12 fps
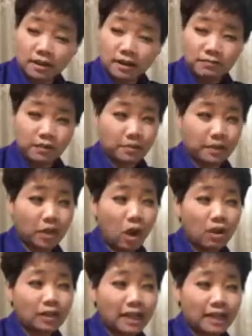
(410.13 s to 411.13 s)
From an
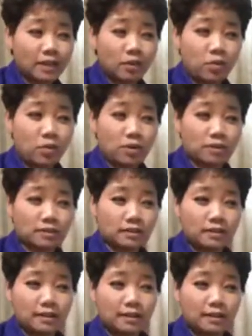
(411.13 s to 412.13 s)
online course,
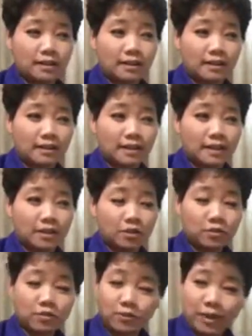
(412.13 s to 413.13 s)
can you
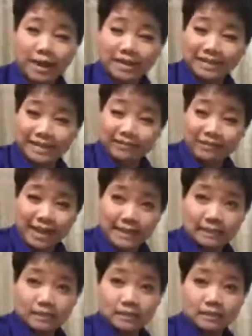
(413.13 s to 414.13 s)
create an
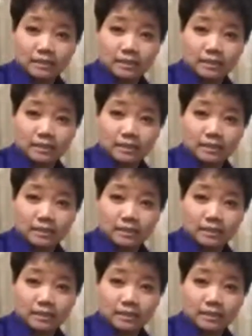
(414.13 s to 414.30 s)
event?